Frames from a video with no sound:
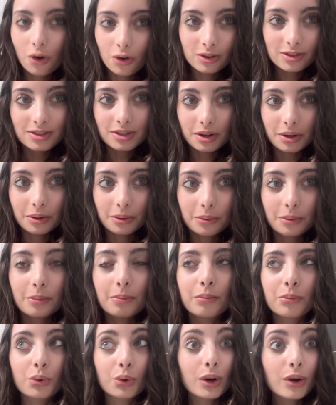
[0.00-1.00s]
Also,
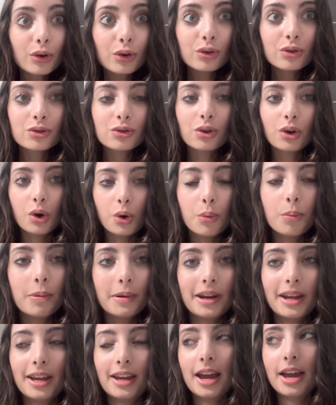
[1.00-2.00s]
pre-orders are
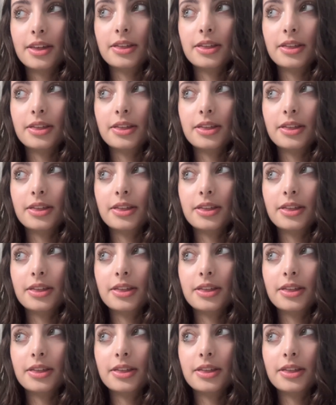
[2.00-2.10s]
opening.